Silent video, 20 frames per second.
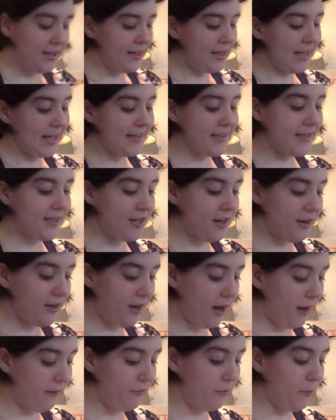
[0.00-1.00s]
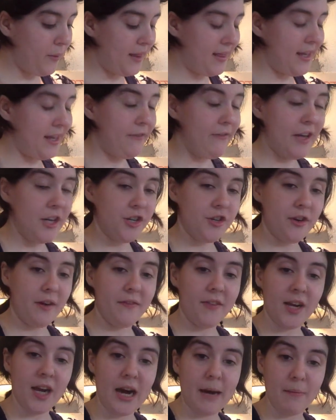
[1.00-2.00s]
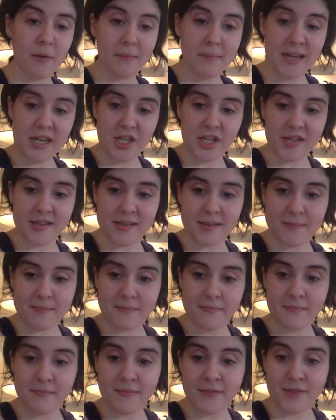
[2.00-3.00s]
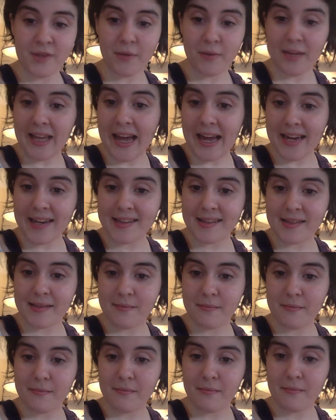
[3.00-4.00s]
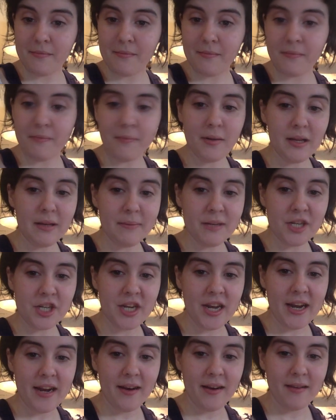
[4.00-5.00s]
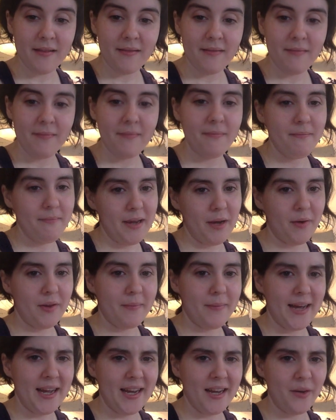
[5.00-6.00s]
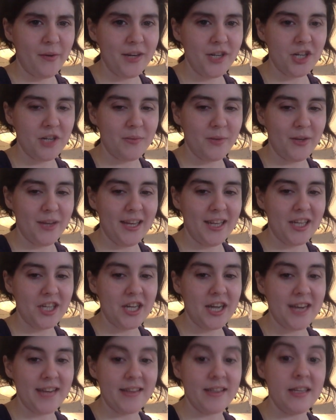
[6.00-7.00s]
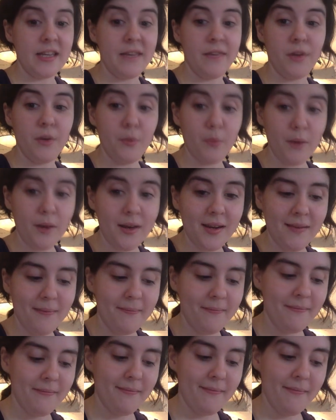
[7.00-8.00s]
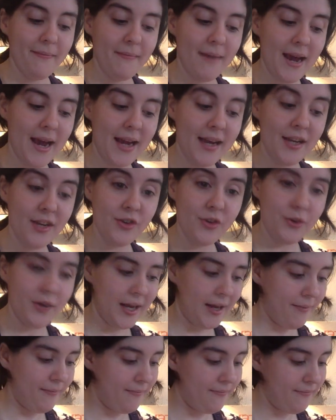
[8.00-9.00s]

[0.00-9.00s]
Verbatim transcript: let's start off with the adventure of the Copper Beeches. So relax, pull up a chair, bear with my questionable English accent if you would, and enjoy.